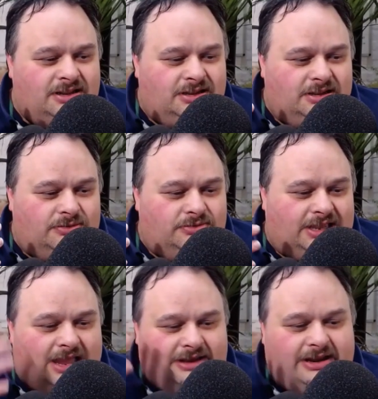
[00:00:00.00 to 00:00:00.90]
you know, you
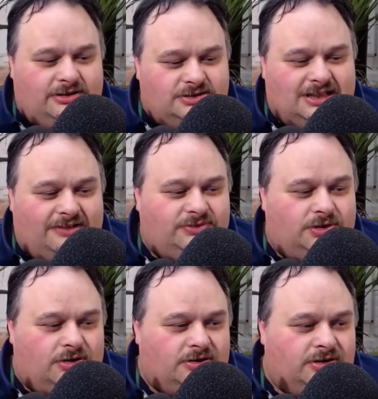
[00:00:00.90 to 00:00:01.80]
can't hear yourself
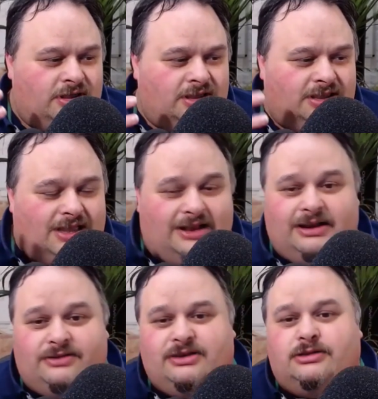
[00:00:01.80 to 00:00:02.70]
talk, you can't
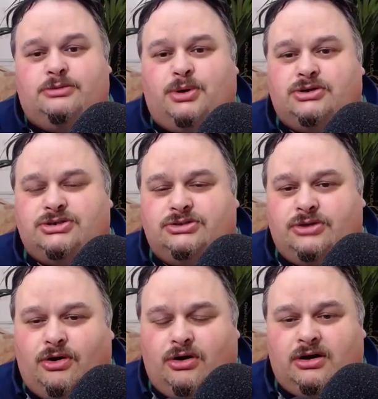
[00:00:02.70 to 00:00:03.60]
hear the other person
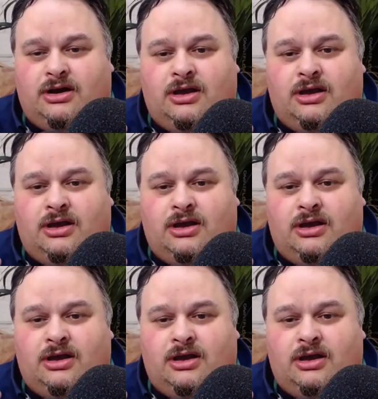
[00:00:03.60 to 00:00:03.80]
talk,